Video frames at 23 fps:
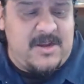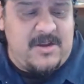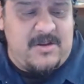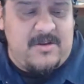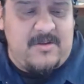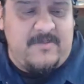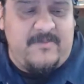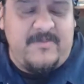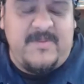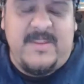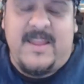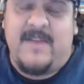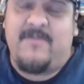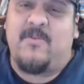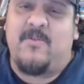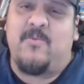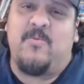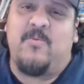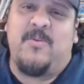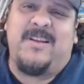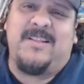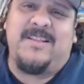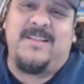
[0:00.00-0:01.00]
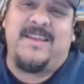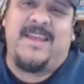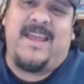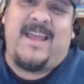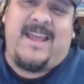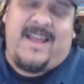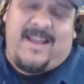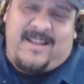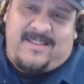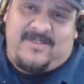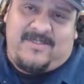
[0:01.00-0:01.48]
who've never really
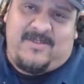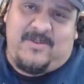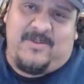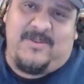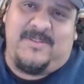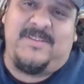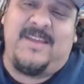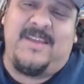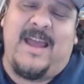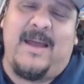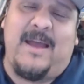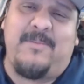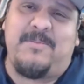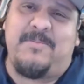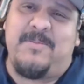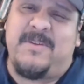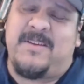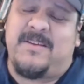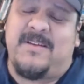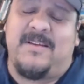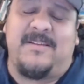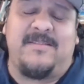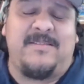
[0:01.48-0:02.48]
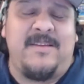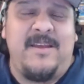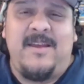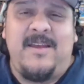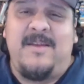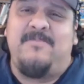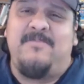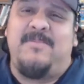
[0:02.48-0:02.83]
had to adapt because